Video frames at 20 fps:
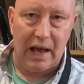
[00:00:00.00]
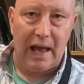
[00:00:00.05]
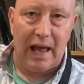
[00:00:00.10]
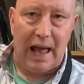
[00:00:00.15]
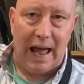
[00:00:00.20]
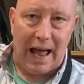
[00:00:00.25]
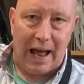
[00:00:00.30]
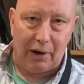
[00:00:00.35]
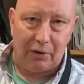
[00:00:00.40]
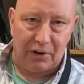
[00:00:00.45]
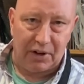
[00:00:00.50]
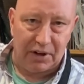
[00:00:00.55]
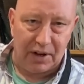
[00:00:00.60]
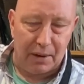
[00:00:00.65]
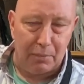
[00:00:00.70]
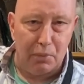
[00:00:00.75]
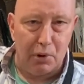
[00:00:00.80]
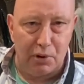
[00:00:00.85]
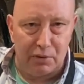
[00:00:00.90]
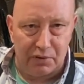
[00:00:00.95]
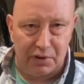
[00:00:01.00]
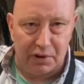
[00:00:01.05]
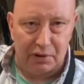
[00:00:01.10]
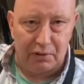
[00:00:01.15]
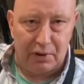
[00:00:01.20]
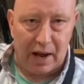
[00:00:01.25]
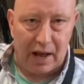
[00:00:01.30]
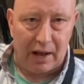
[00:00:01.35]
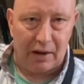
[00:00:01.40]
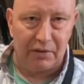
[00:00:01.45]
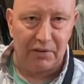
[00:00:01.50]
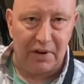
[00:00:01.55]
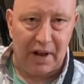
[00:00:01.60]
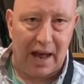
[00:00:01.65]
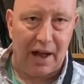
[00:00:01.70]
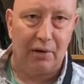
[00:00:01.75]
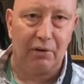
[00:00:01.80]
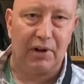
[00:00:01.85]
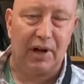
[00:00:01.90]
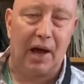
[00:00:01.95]
How can they move it around?
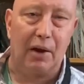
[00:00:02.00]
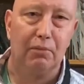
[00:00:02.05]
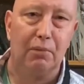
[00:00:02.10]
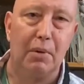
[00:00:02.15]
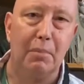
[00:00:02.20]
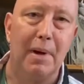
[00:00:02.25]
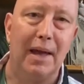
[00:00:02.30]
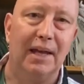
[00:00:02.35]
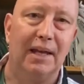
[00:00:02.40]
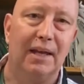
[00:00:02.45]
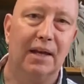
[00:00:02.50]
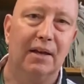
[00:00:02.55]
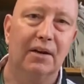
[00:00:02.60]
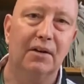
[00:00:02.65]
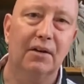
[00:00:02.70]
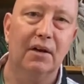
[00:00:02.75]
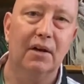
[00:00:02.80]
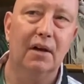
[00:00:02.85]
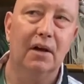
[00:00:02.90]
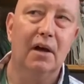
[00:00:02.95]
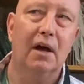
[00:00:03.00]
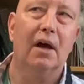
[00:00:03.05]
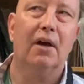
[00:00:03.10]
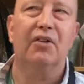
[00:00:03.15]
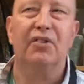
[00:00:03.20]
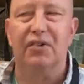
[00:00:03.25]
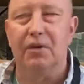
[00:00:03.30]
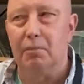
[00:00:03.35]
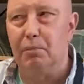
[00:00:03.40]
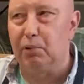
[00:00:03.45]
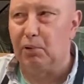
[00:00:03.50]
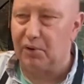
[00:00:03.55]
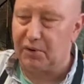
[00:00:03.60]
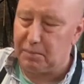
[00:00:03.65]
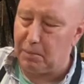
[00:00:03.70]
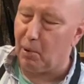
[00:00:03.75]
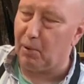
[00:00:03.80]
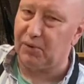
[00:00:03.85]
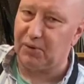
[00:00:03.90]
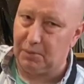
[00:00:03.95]
How can we make it simple as
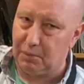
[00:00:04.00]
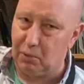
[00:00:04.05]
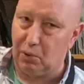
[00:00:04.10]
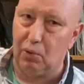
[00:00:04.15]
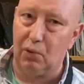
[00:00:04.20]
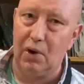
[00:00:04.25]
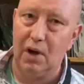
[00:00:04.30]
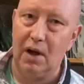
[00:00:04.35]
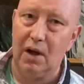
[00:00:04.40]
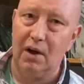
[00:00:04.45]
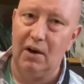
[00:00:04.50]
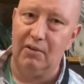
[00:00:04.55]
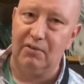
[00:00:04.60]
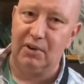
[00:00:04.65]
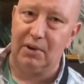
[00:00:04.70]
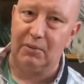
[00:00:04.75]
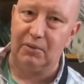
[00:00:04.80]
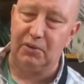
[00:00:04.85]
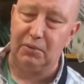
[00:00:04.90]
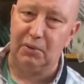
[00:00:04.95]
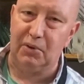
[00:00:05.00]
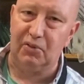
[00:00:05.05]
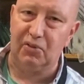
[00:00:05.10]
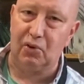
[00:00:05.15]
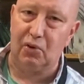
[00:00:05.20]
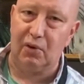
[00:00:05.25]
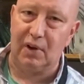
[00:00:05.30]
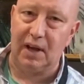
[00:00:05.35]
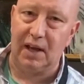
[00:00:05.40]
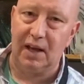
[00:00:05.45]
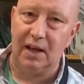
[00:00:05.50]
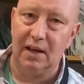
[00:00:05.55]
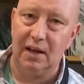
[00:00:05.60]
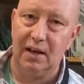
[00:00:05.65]
possible for them to enjoy